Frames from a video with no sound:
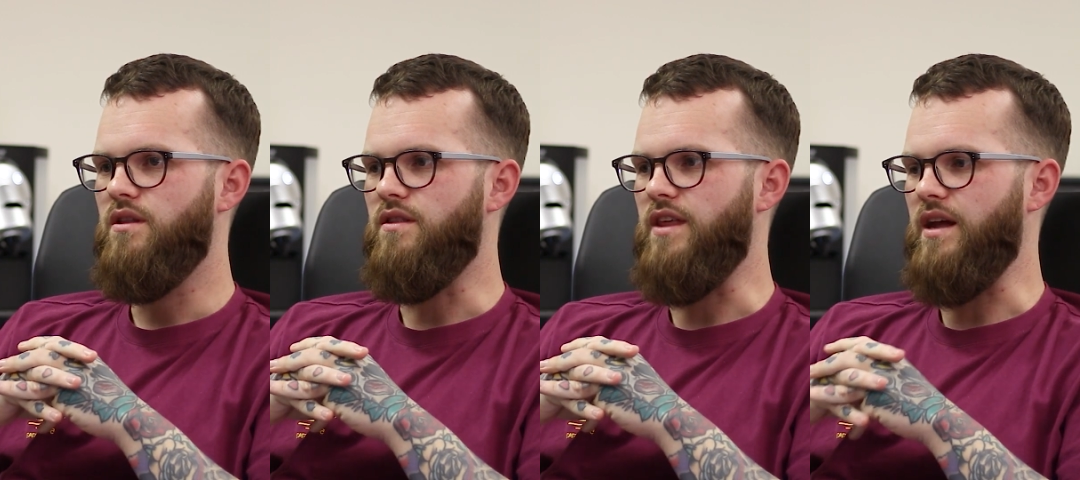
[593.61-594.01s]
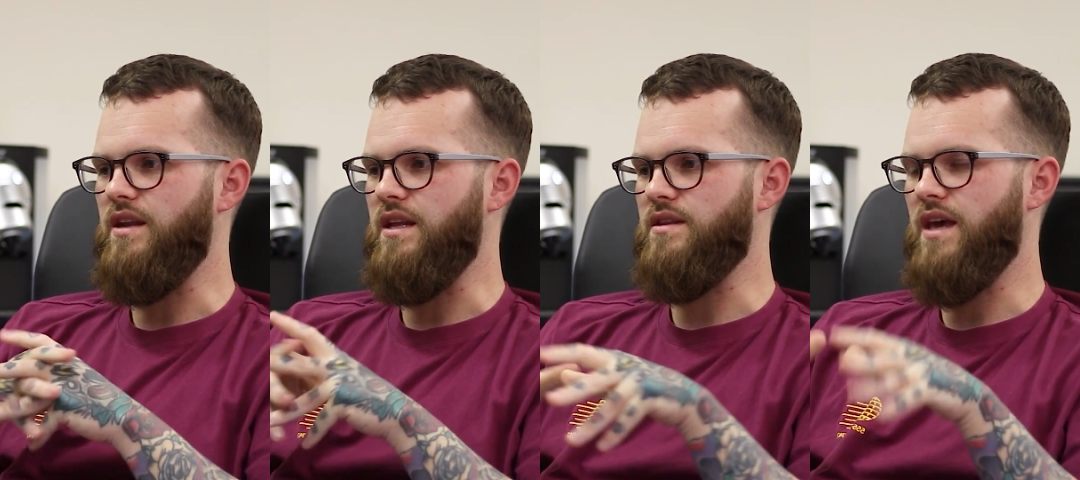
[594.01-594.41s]

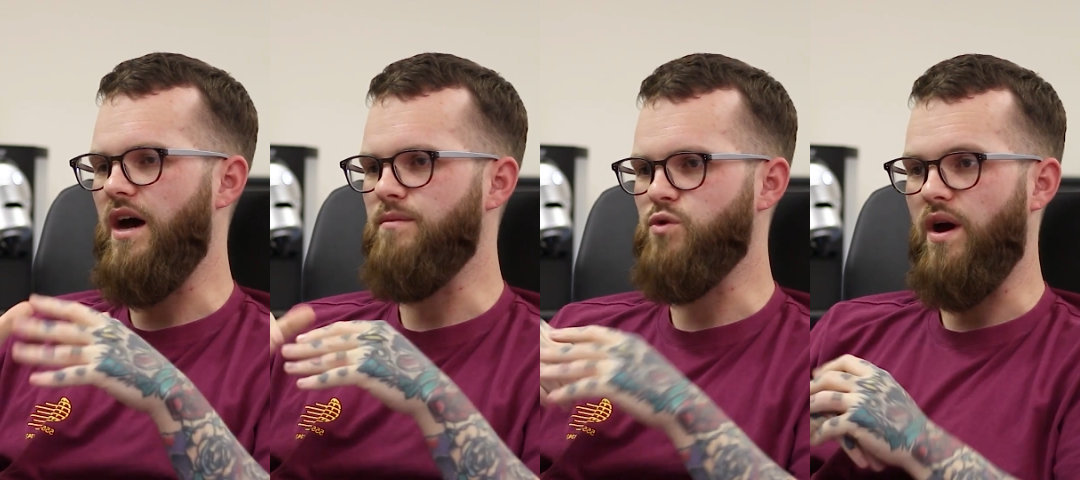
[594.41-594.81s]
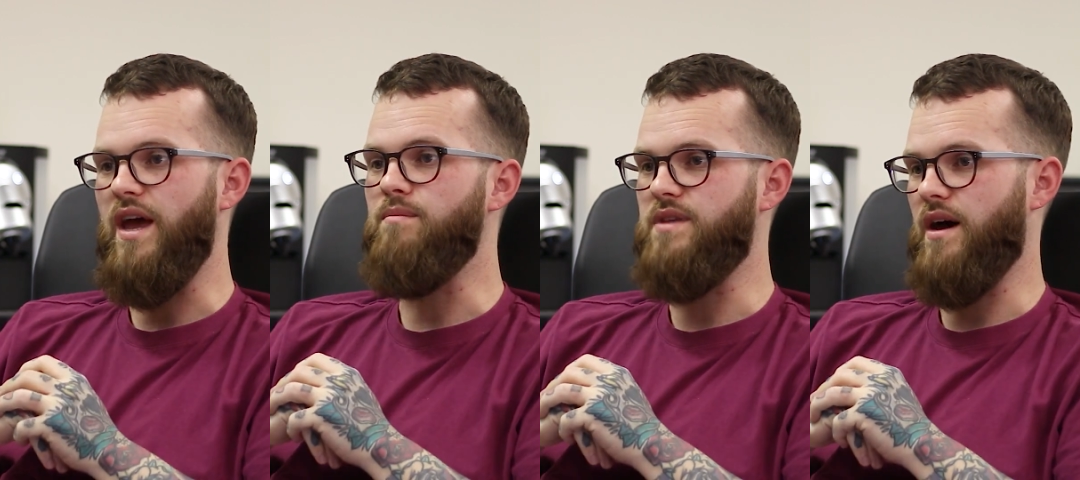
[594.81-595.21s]
that in times where I
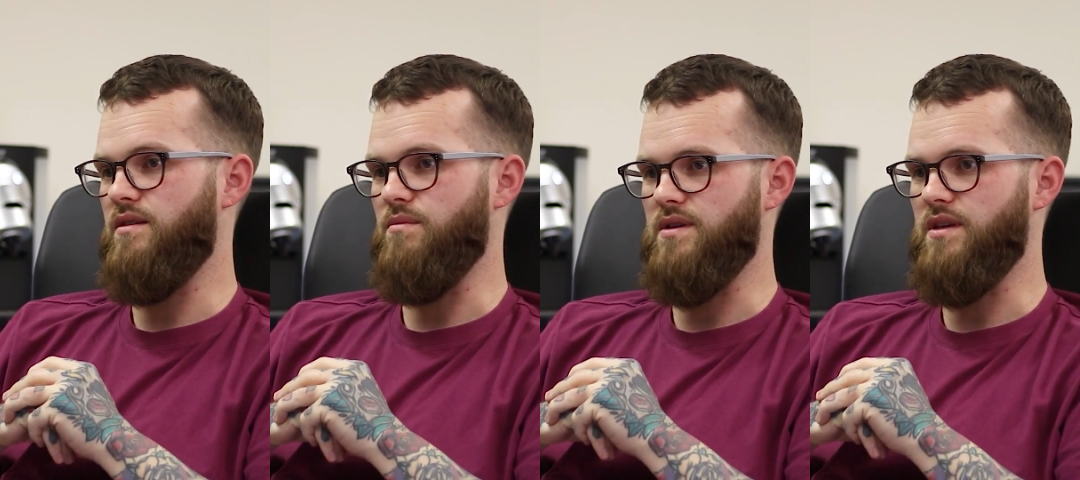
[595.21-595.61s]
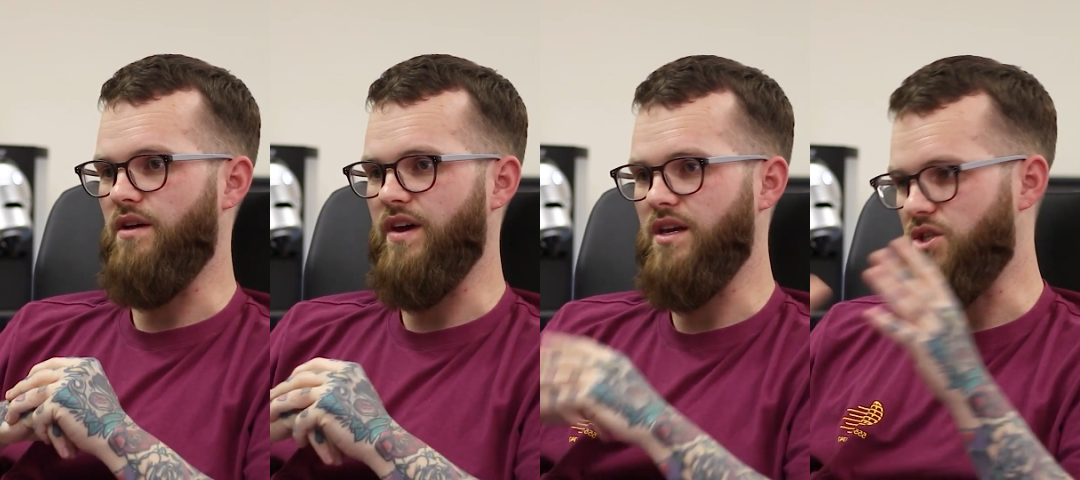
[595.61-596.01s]
am doubting
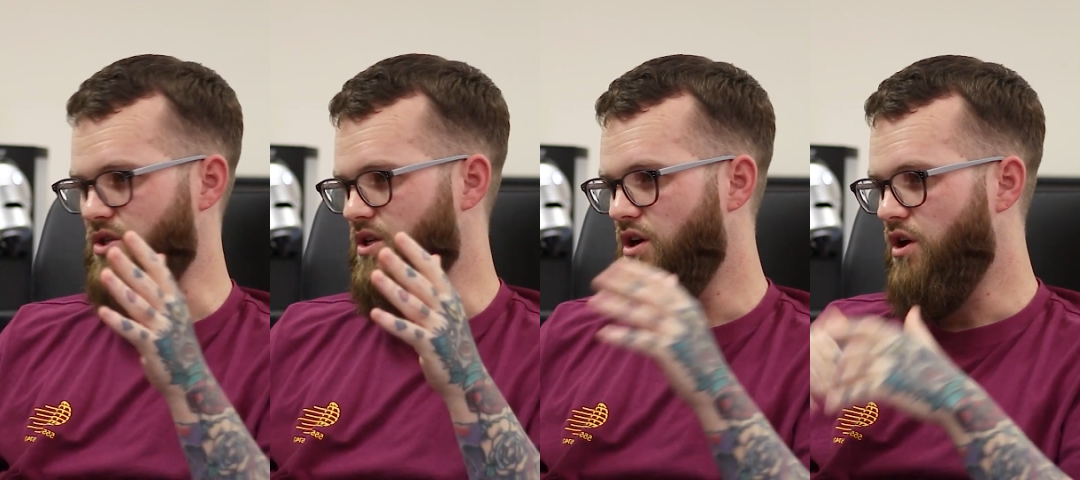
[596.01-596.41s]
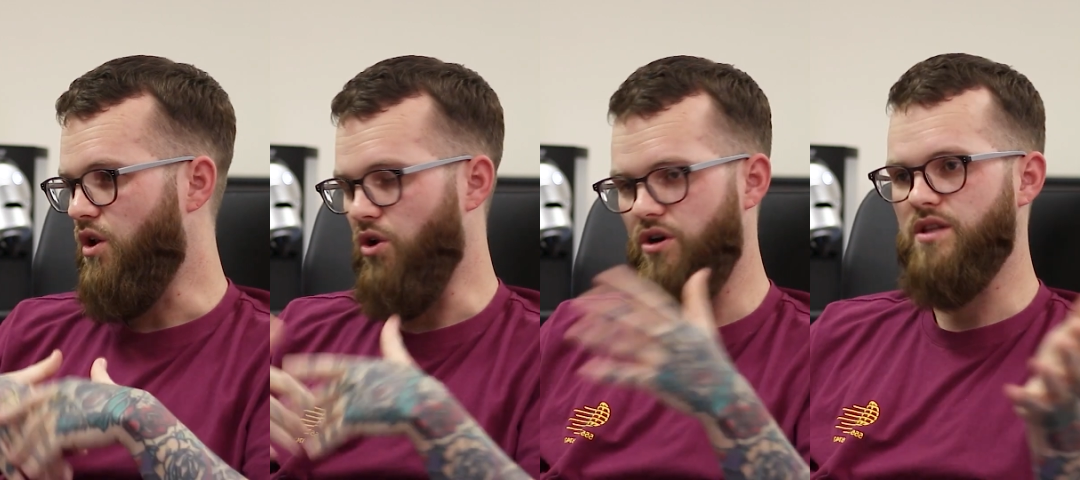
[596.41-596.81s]
myself, I can just
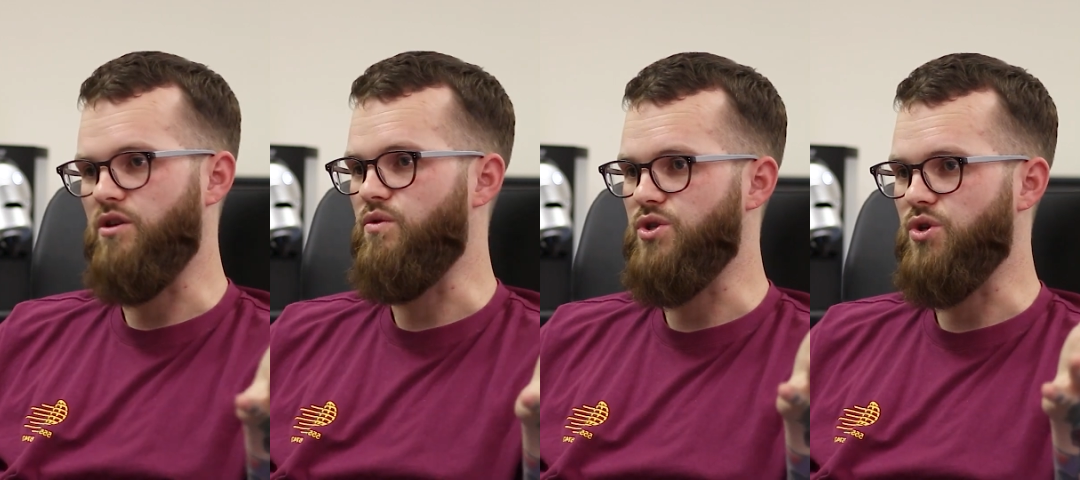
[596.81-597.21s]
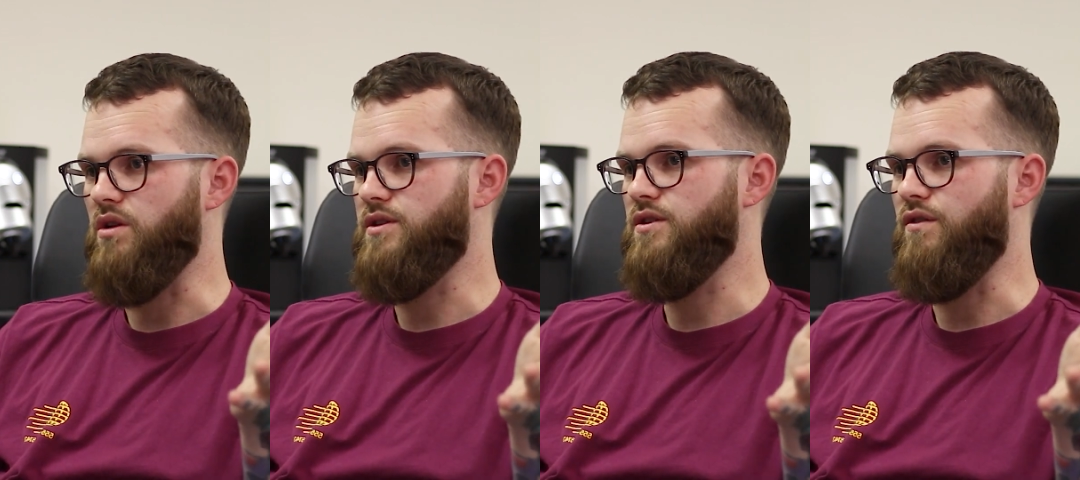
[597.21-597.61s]
look at the
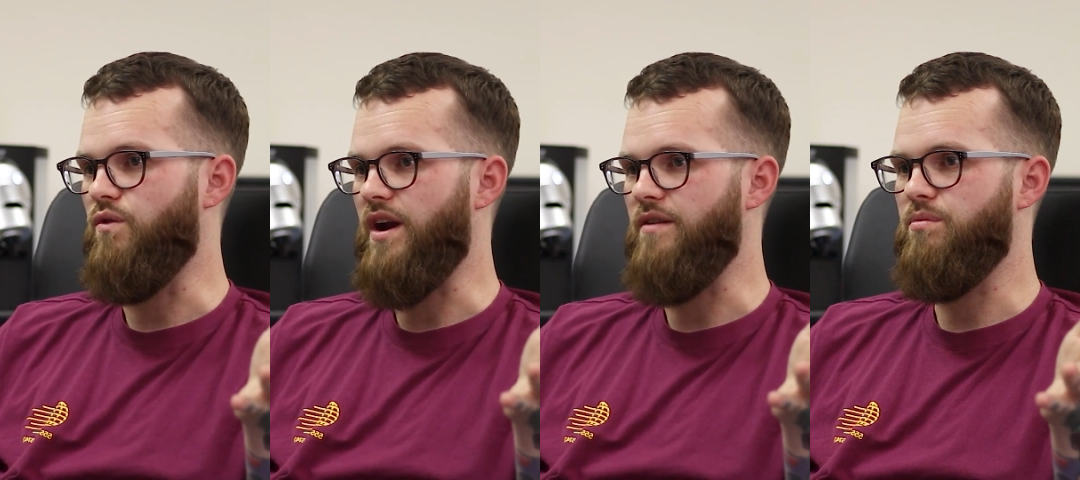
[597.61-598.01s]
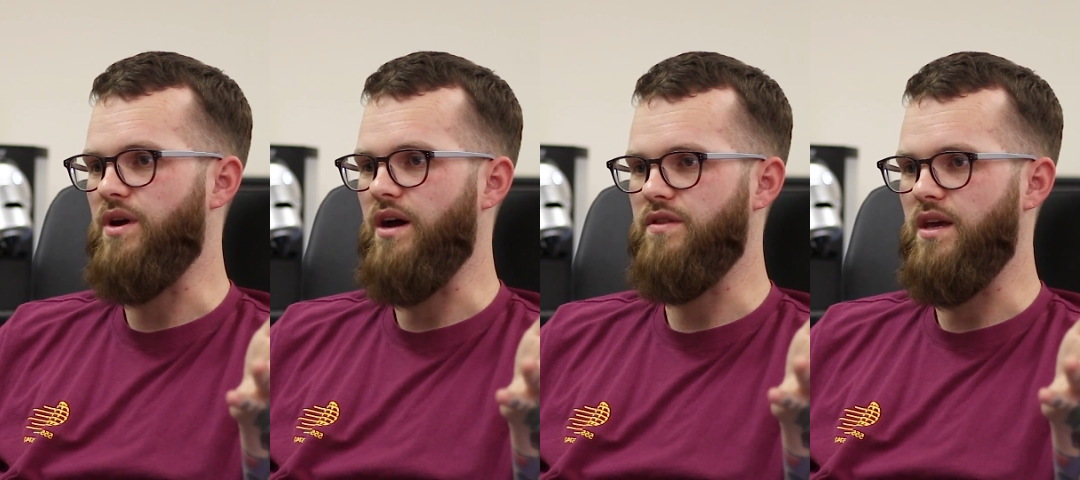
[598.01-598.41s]
results of what I've
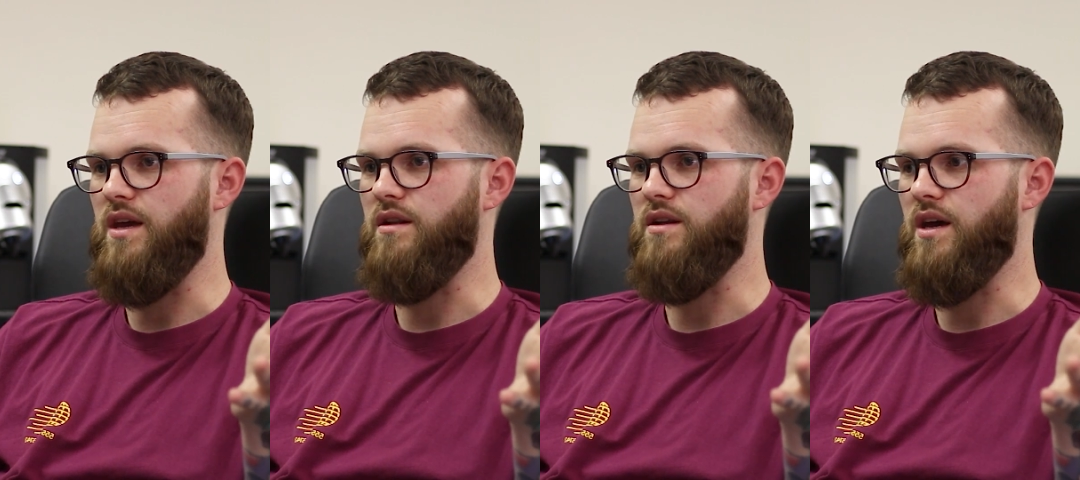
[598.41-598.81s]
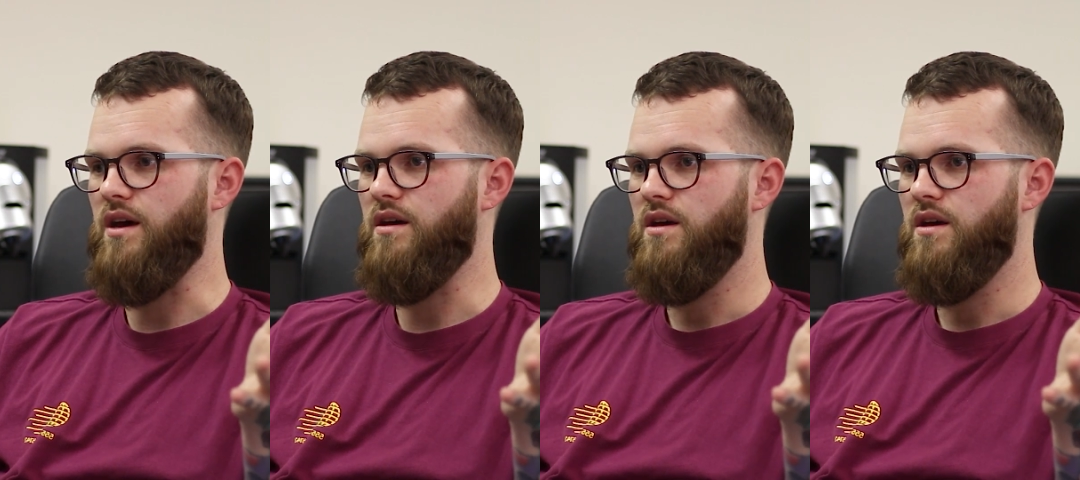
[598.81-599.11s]
put out there and uh,